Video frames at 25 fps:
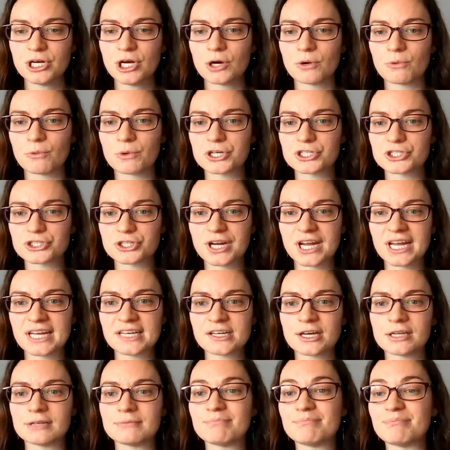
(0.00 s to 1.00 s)
were trained
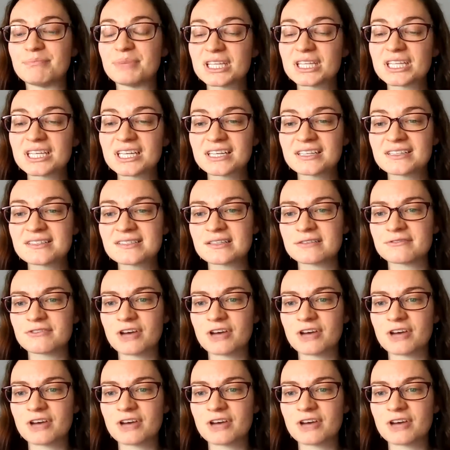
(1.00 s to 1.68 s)
on billions of